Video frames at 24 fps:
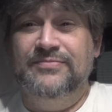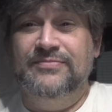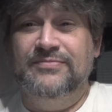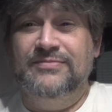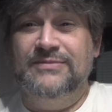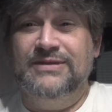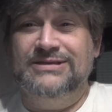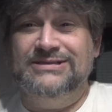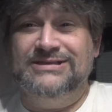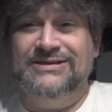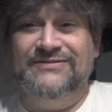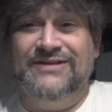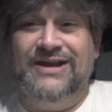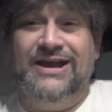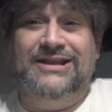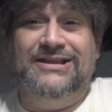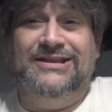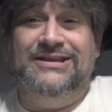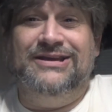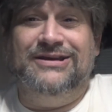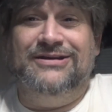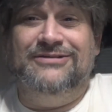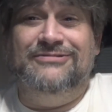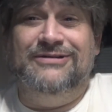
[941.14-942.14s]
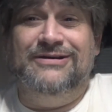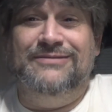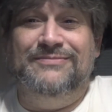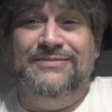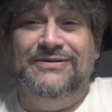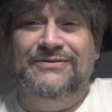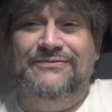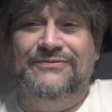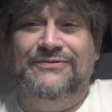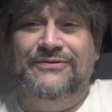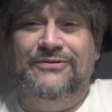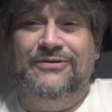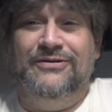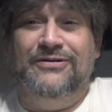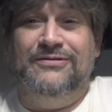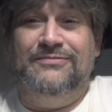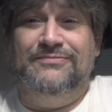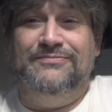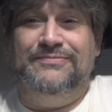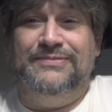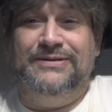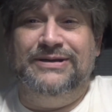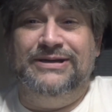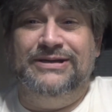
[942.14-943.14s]
because I've got the equipment for
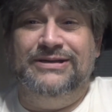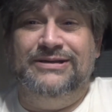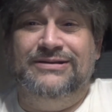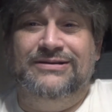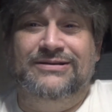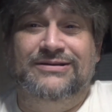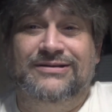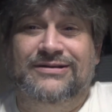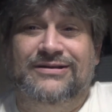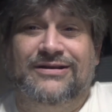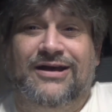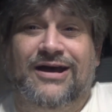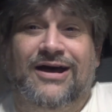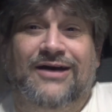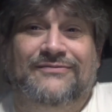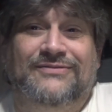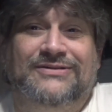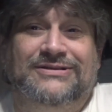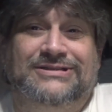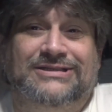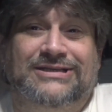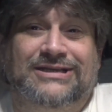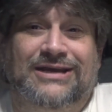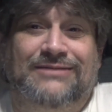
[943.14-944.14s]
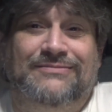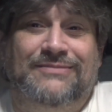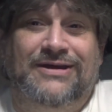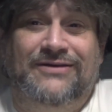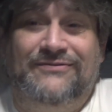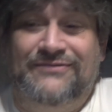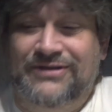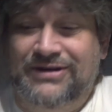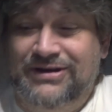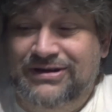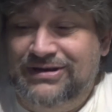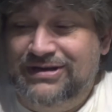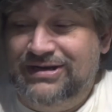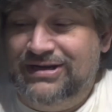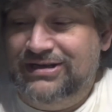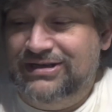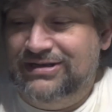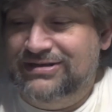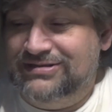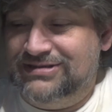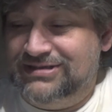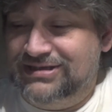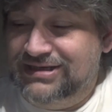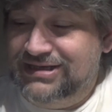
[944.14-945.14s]
it, but obviously I'm not very good at
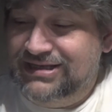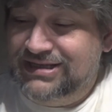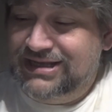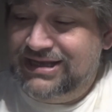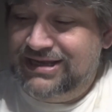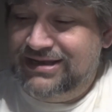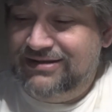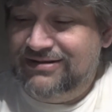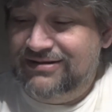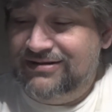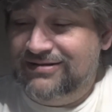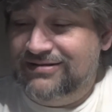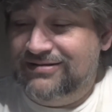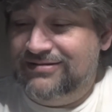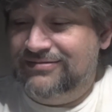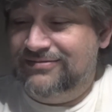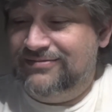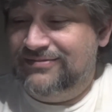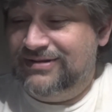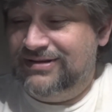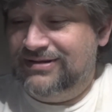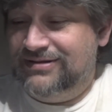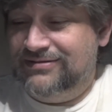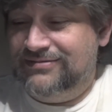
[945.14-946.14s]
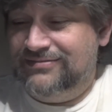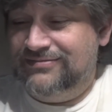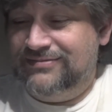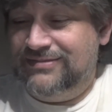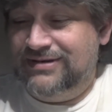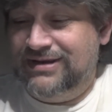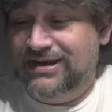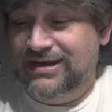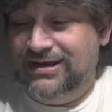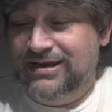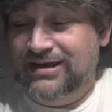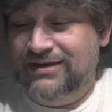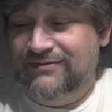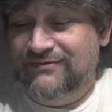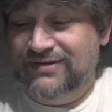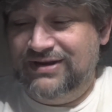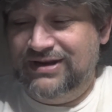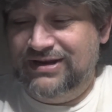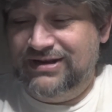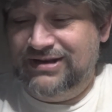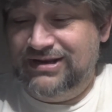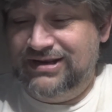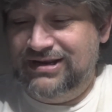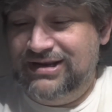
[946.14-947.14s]
using it, that
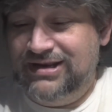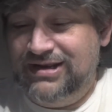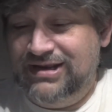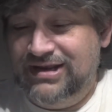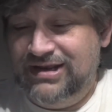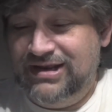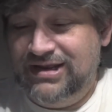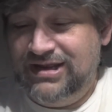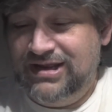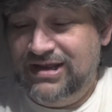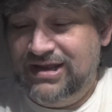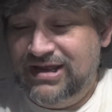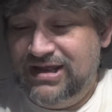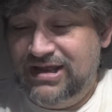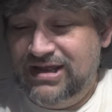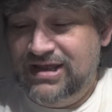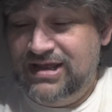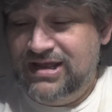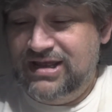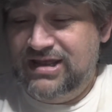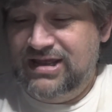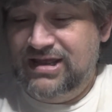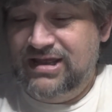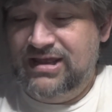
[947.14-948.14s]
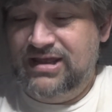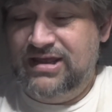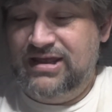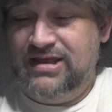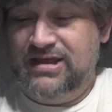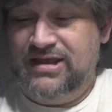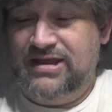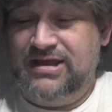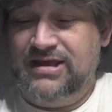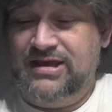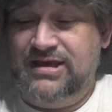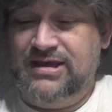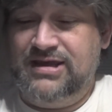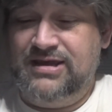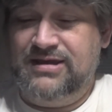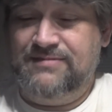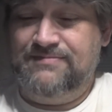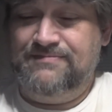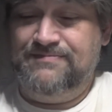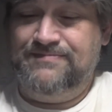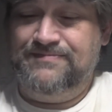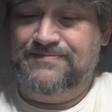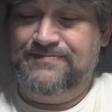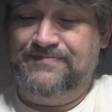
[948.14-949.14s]
evidently.
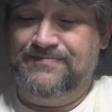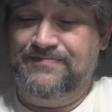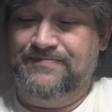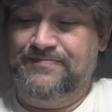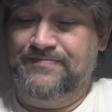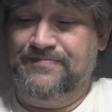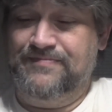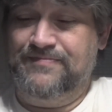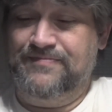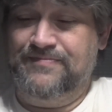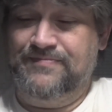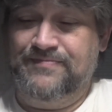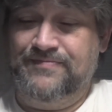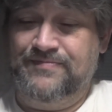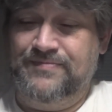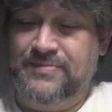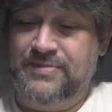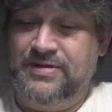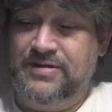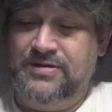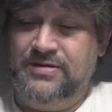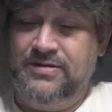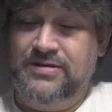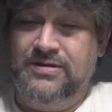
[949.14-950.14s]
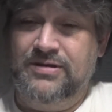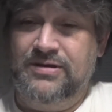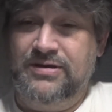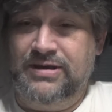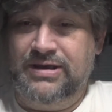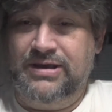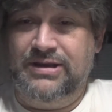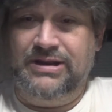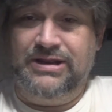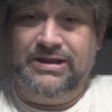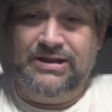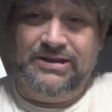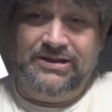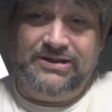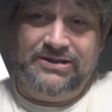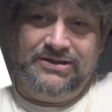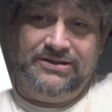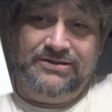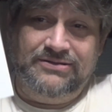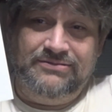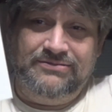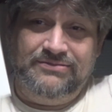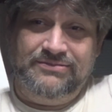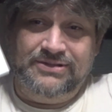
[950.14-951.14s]
And then
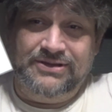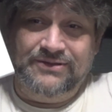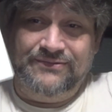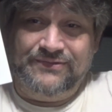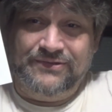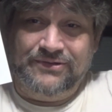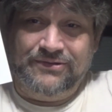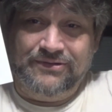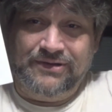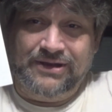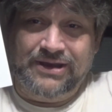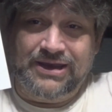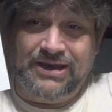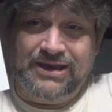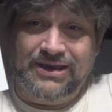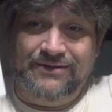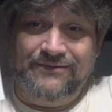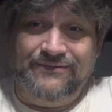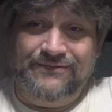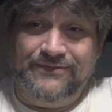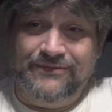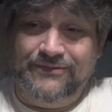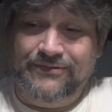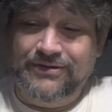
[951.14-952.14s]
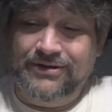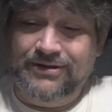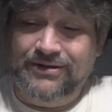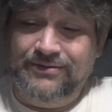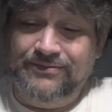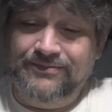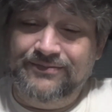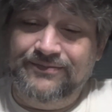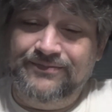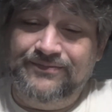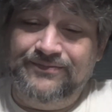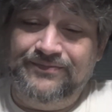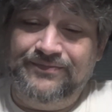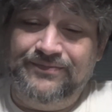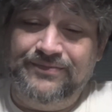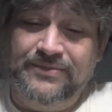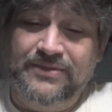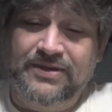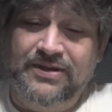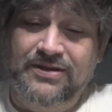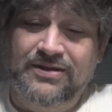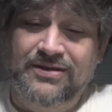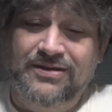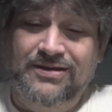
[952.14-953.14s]
the full guide for it.
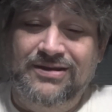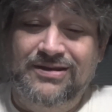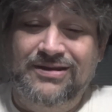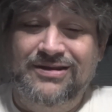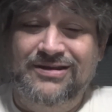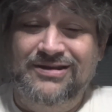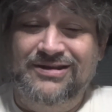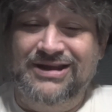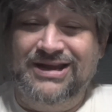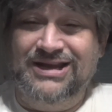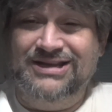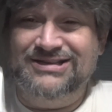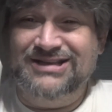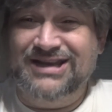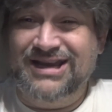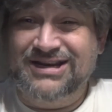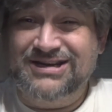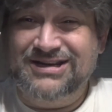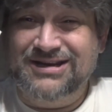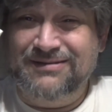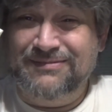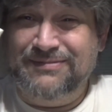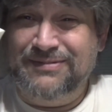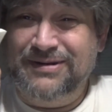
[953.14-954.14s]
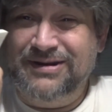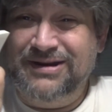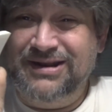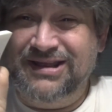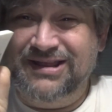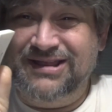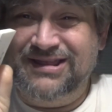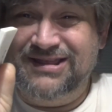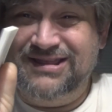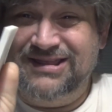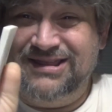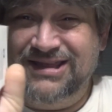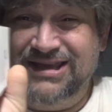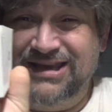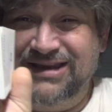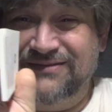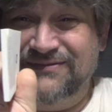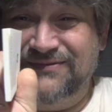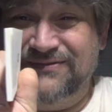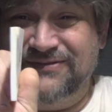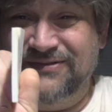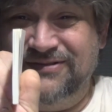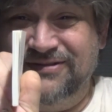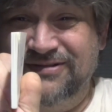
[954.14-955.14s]
That's actually pretty thick
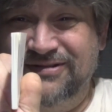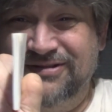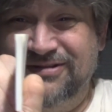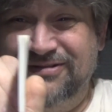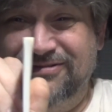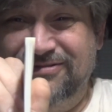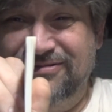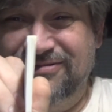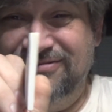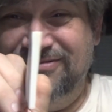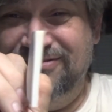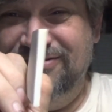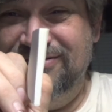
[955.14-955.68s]
for a little.